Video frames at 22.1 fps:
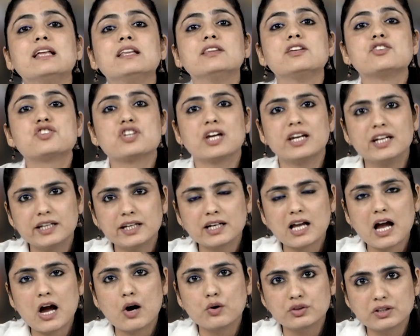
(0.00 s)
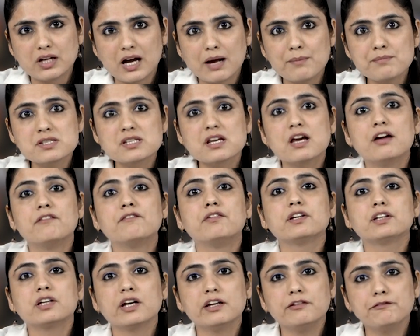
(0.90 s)
The genetic outcomes
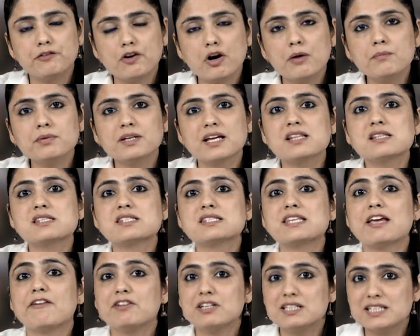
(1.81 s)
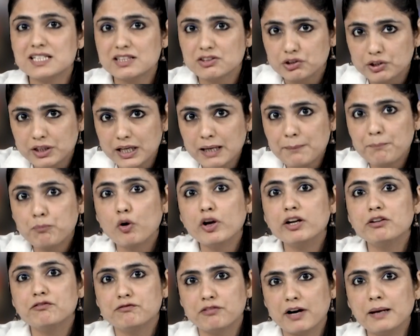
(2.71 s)
were confirmed in
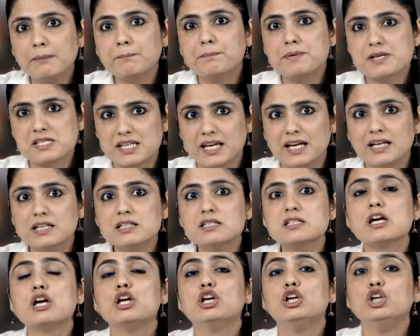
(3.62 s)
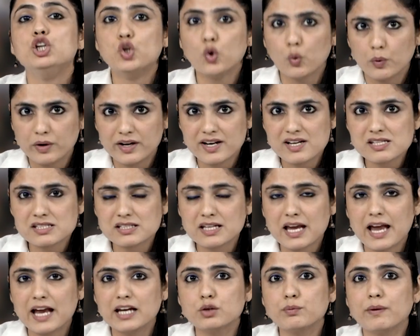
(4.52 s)
73.1% low
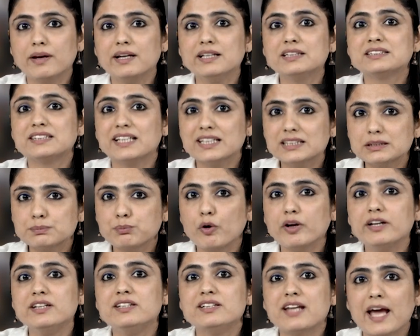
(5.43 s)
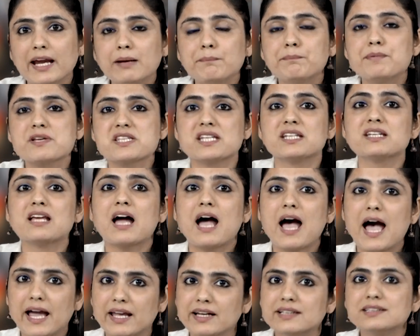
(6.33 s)
risk and 26.9%
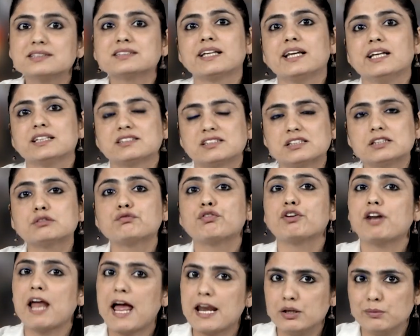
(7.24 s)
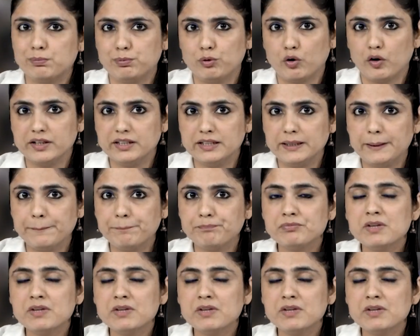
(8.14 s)
high risk cases for aneuploidy.